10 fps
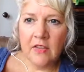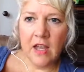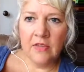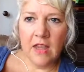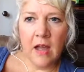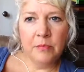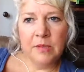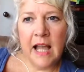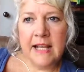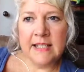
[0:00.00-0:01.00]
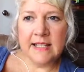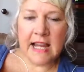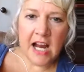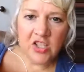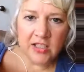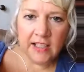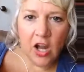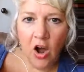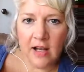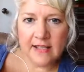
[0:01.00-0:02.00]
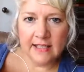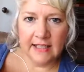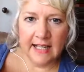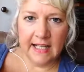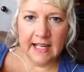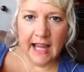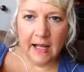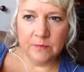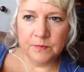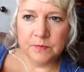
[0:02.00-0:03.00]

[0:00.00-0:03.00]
that that plant is actually oscillating at.